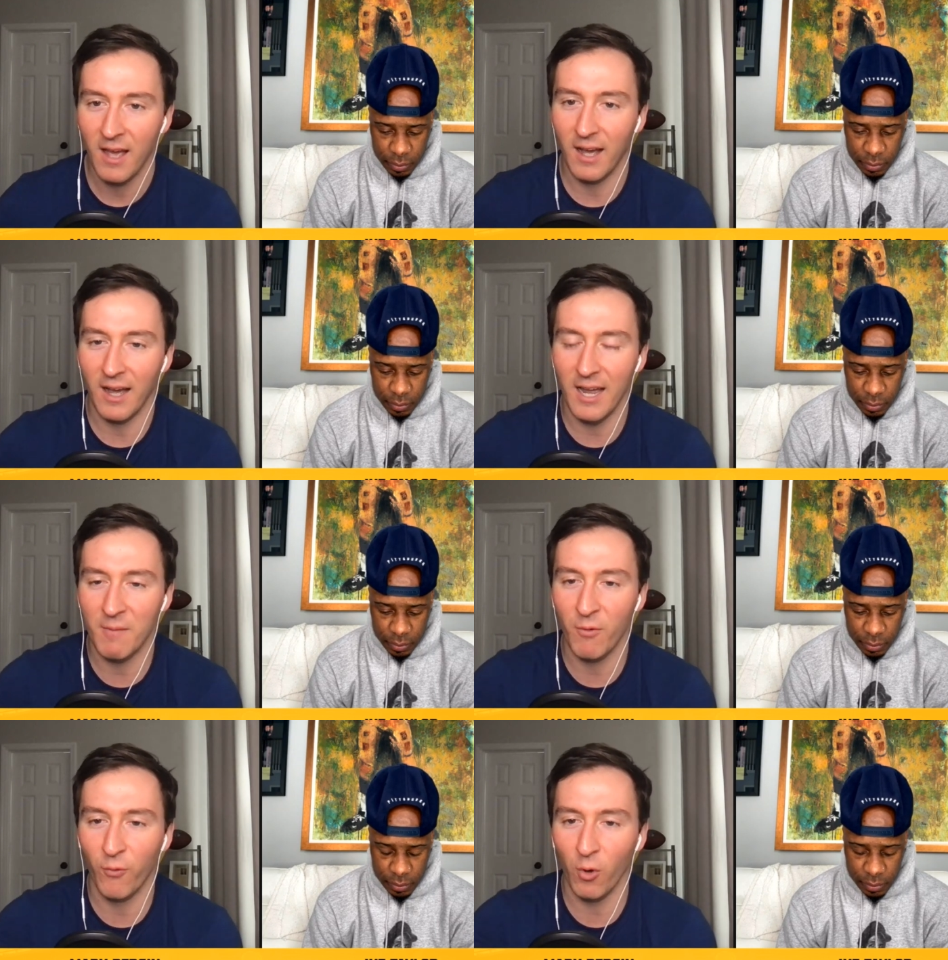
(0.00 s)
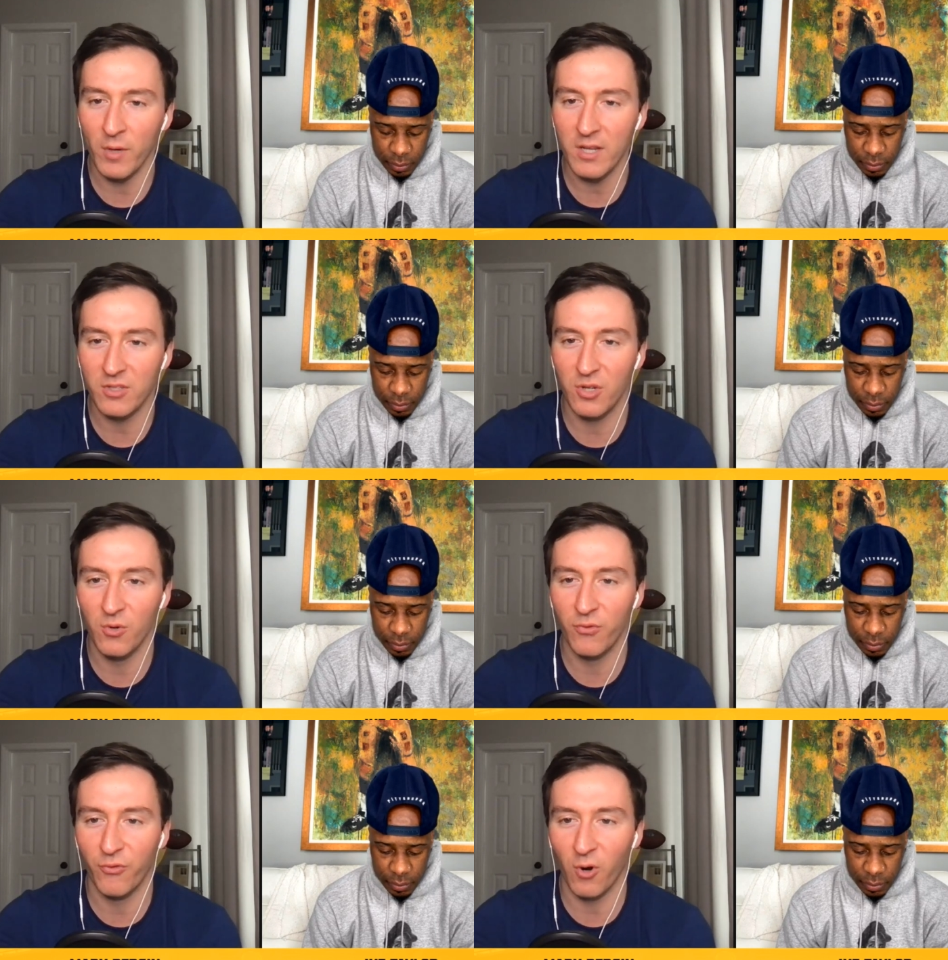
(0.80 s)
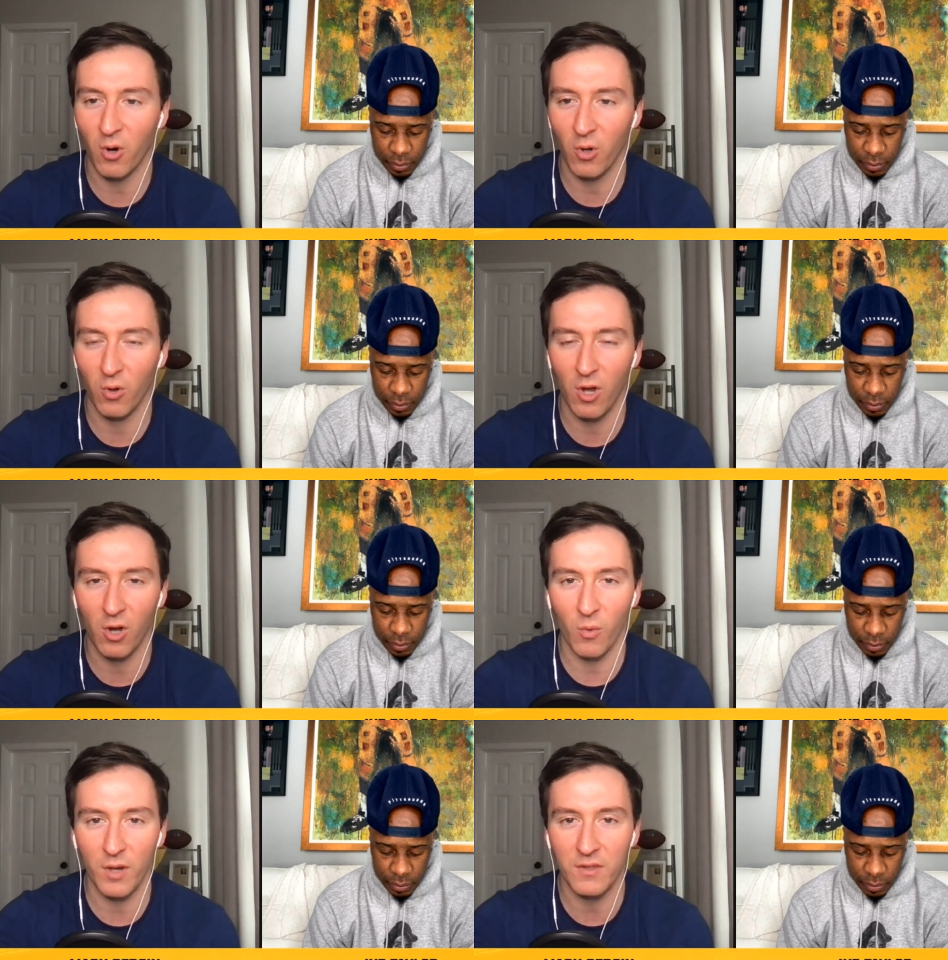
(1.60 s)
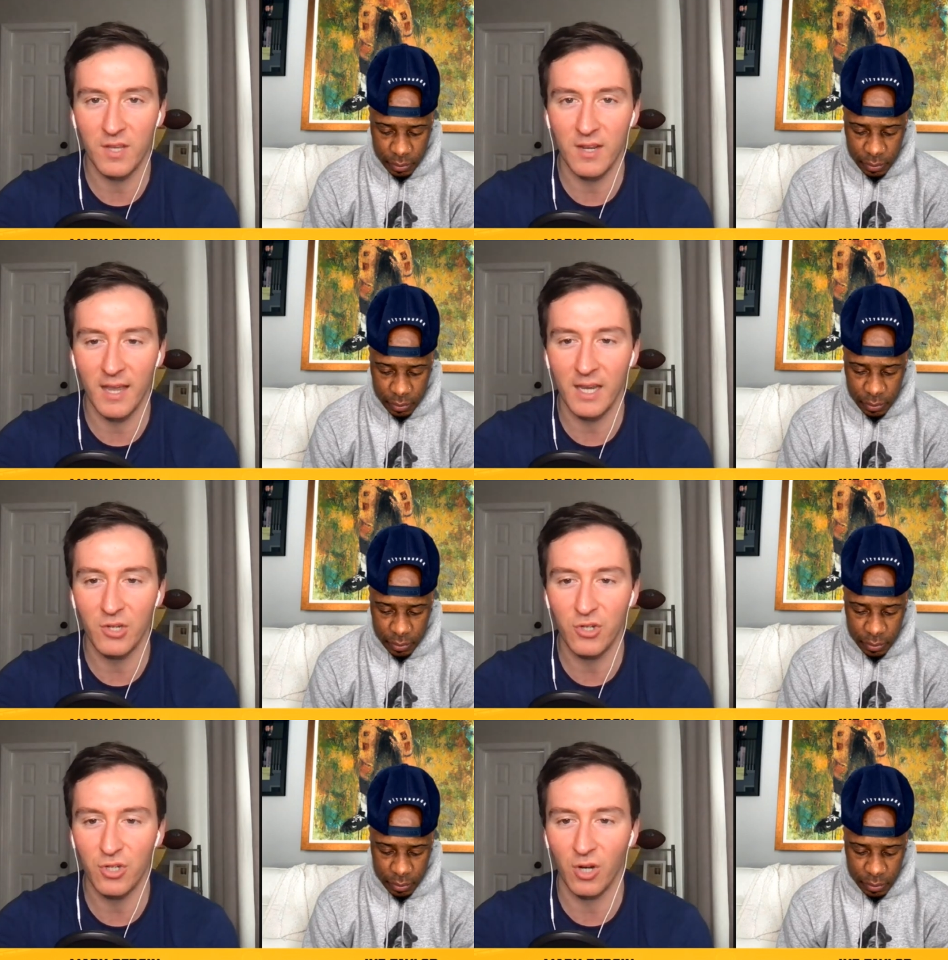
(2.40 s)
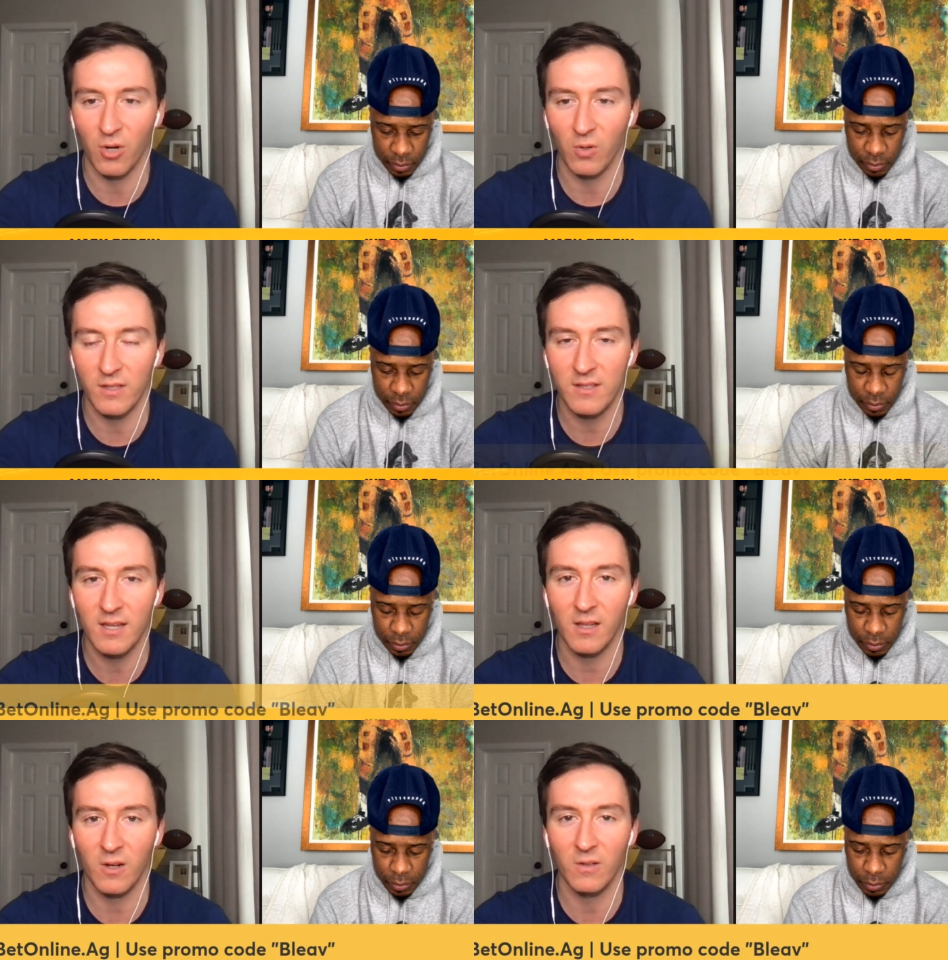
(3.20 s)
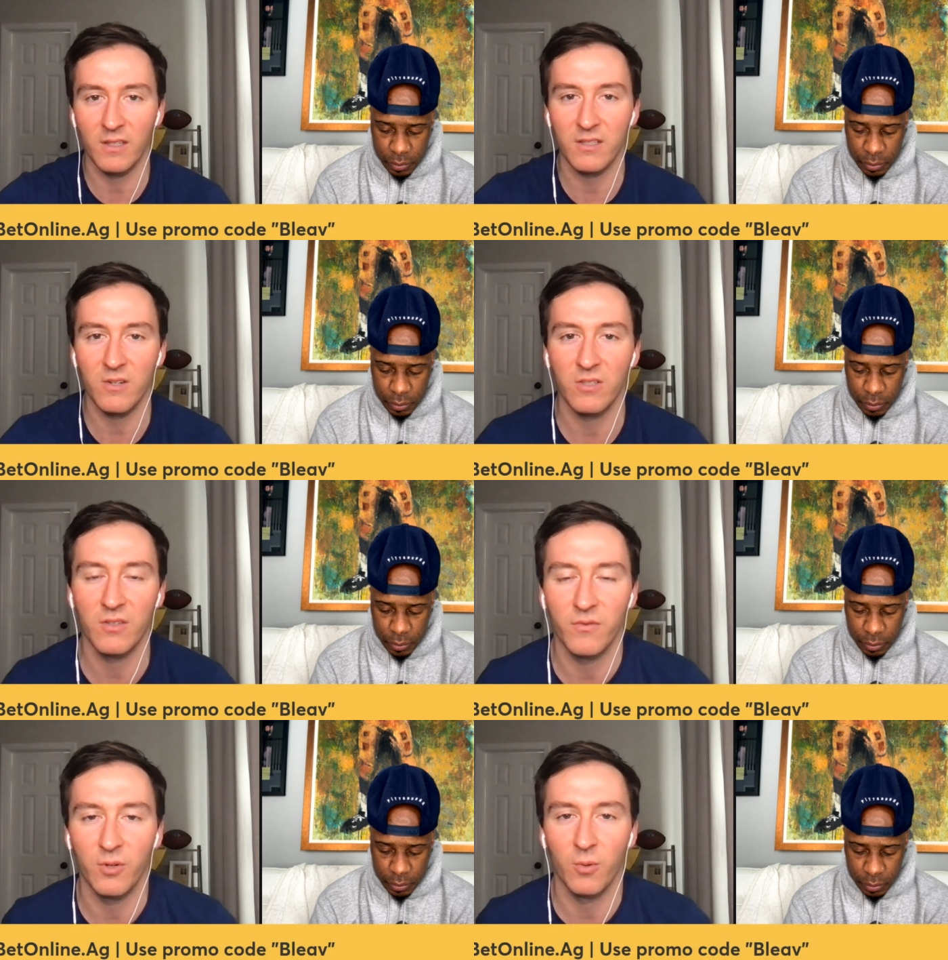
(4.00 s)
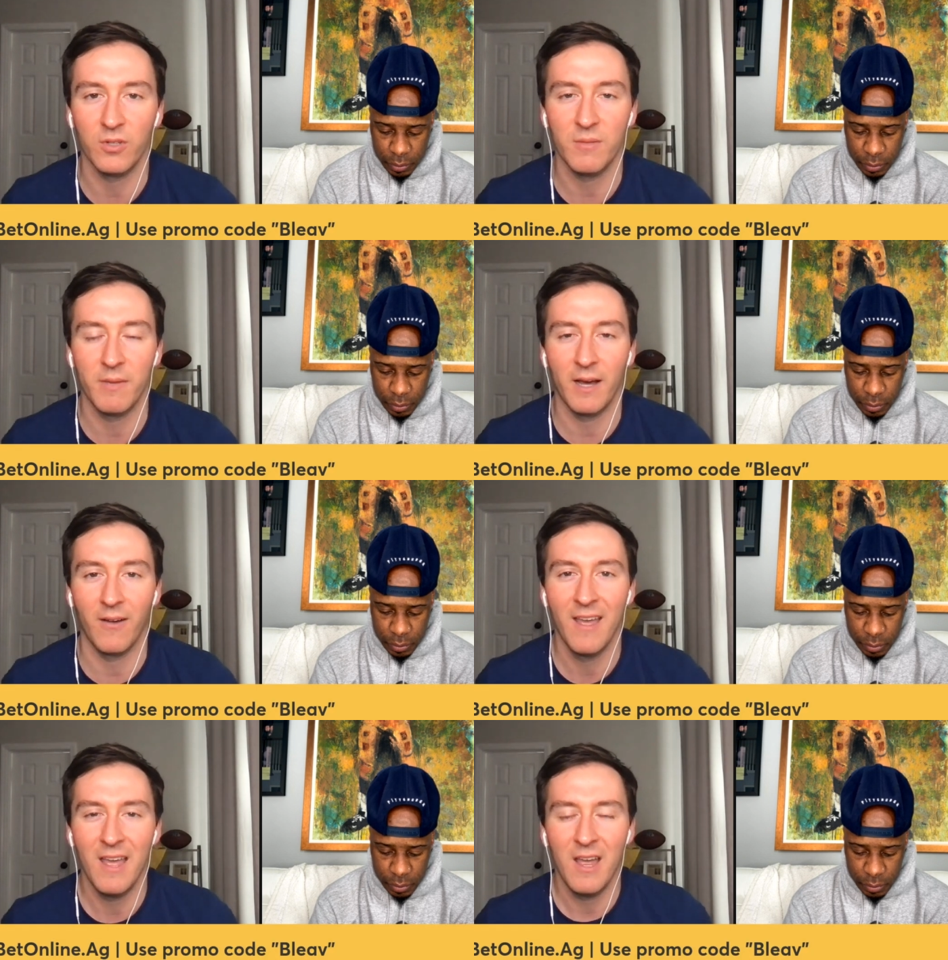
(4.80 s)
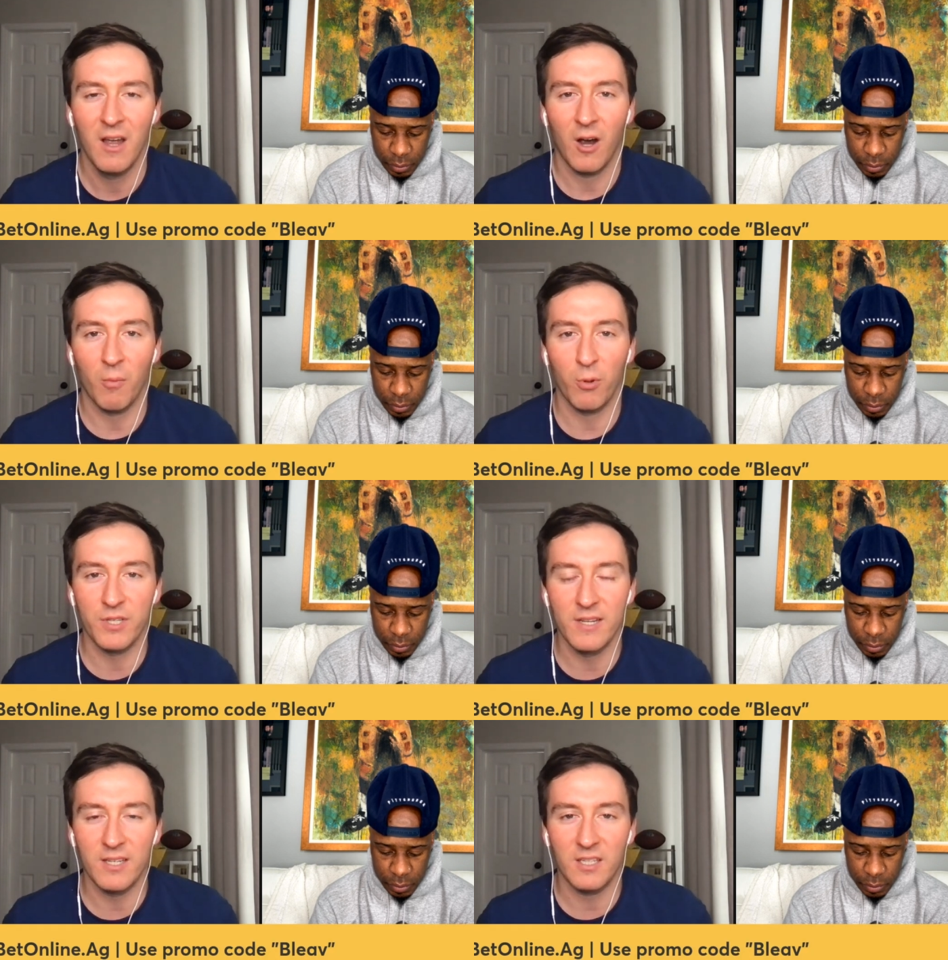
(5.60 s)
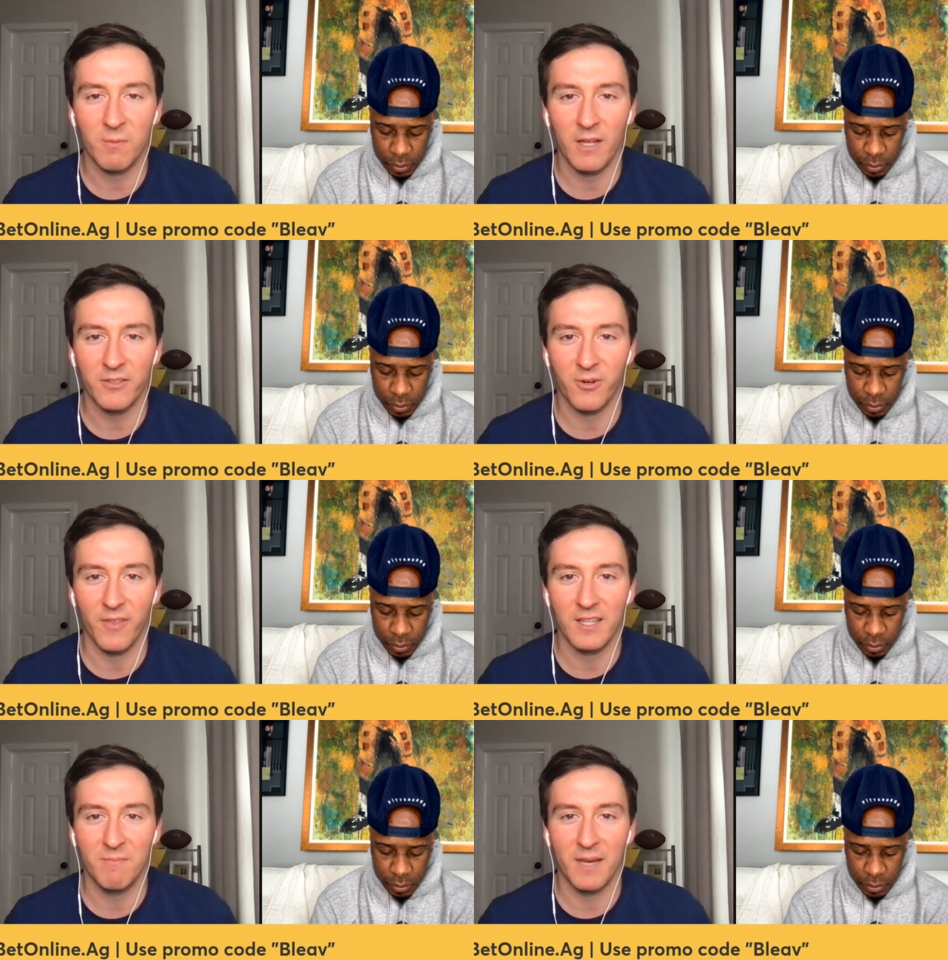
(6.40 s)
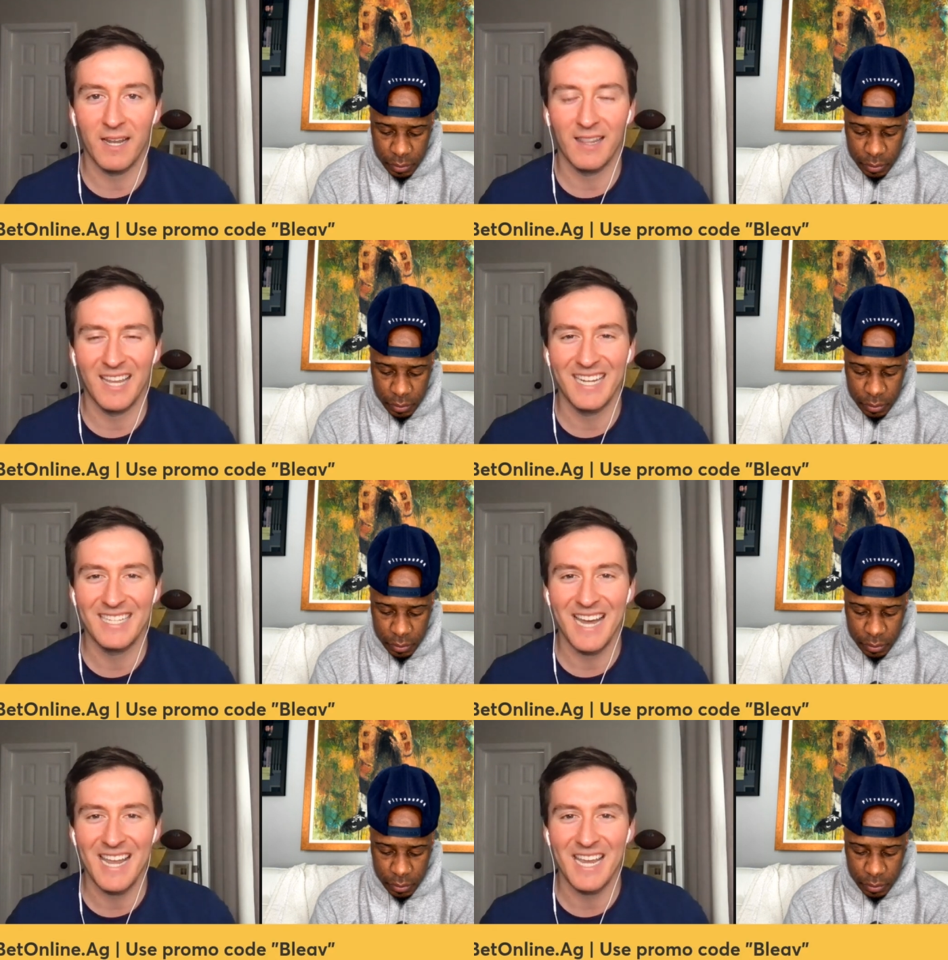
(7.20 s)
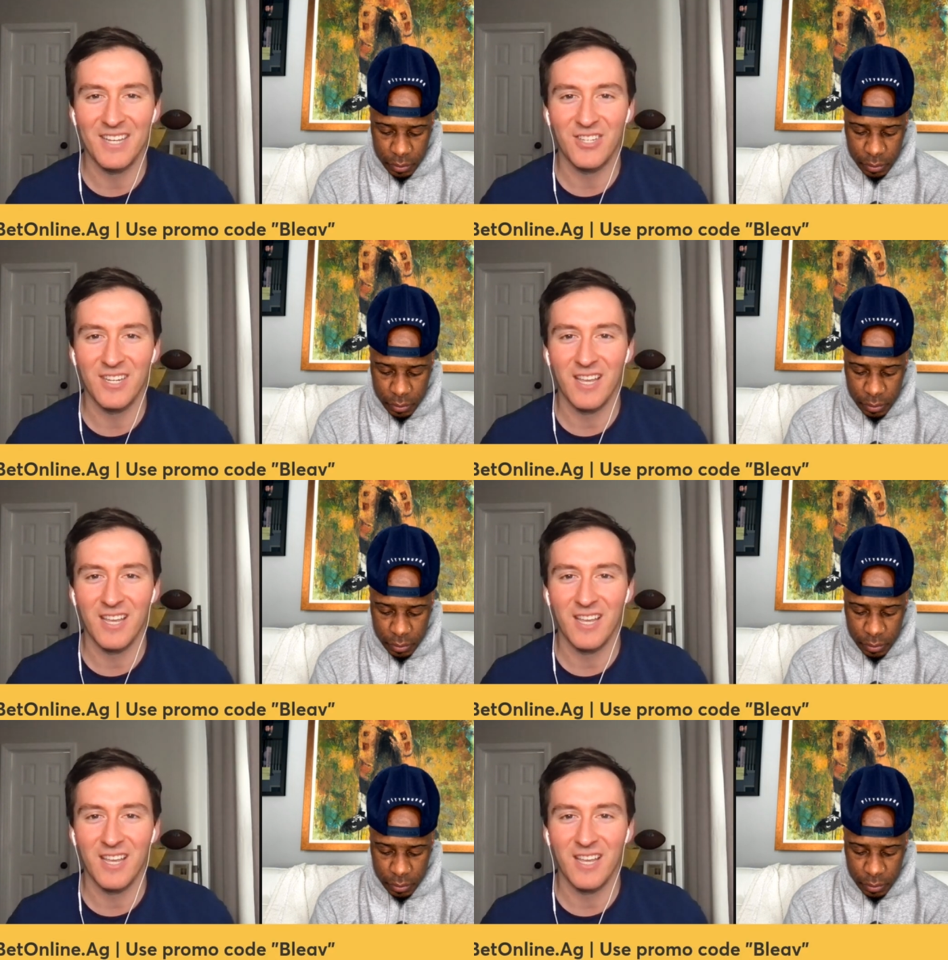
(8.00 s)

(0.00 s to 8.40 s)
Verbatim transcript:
Speaker 1: Uh, Ike, before we get too far along with today's show, let's tell our listeners and viewers about our presenting sponsor, and that's betonline.ag.